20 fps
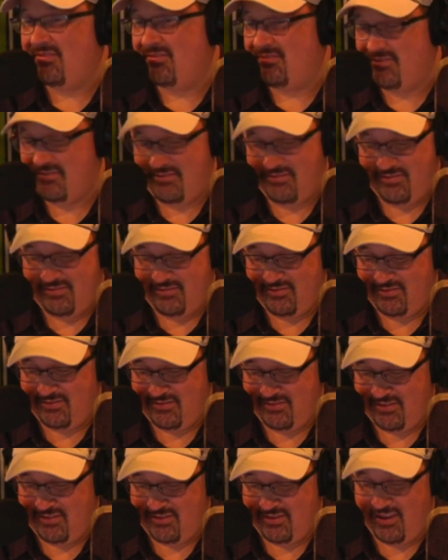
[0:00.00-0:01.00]
Ice cold. cold. That's
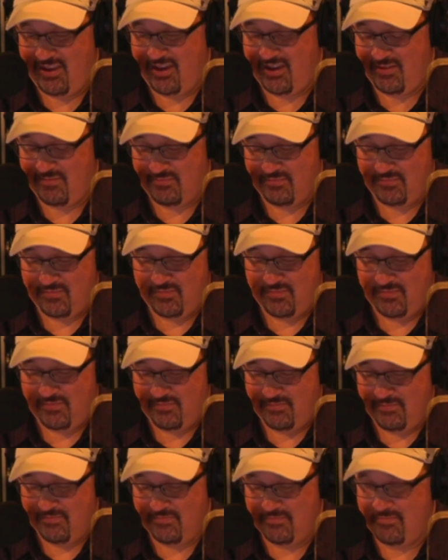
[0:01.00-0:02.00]
true. Yeah. Yeah. Just cold.
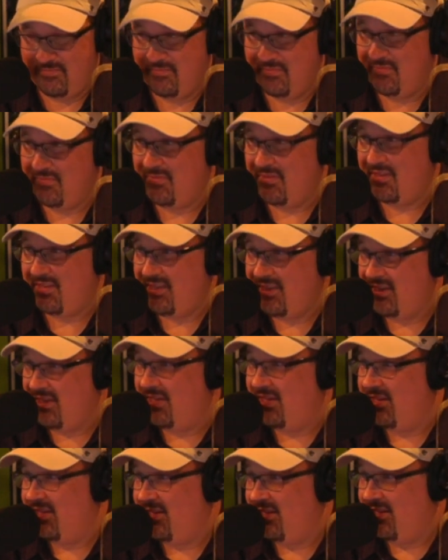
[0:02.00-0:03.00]
hmm That
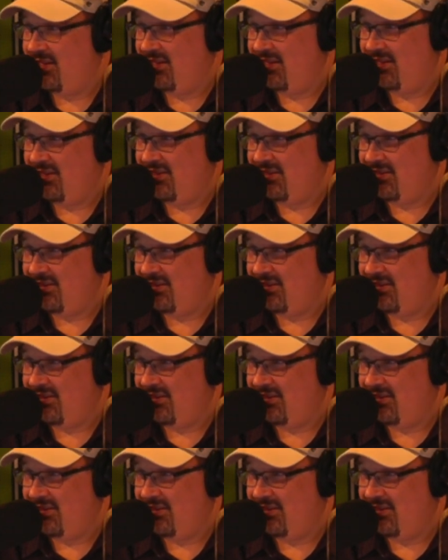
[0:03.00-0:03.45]
sucks so bad.